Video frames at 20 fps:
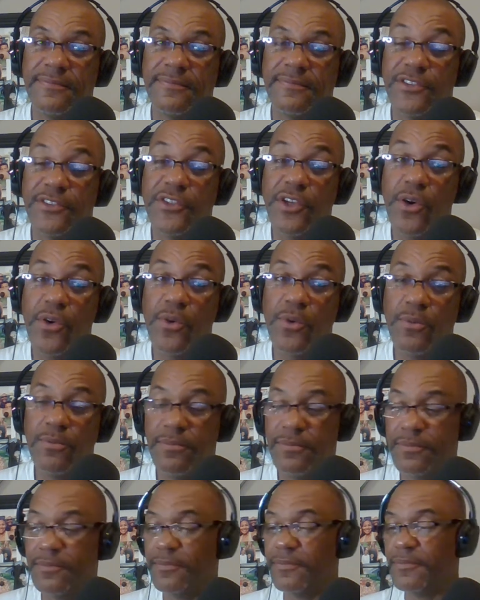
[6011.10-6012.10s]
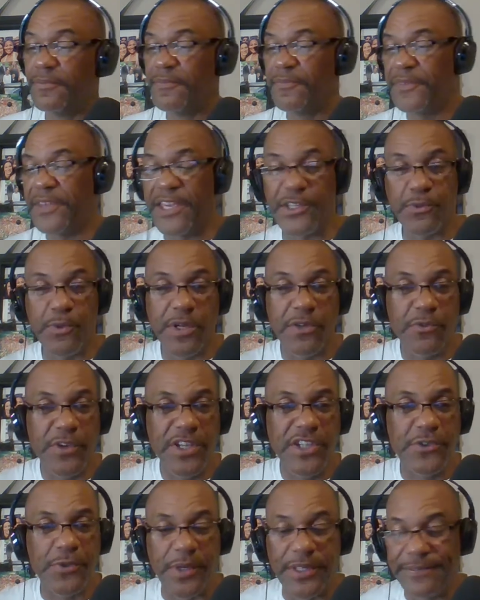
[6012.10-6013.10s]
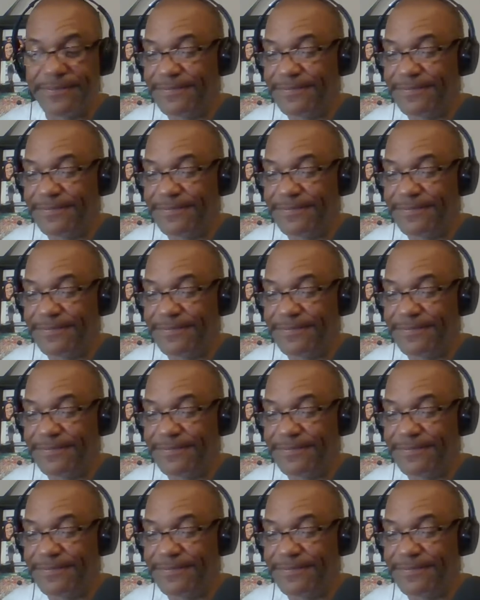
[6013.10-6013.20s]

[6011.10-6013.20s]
So each one reach one.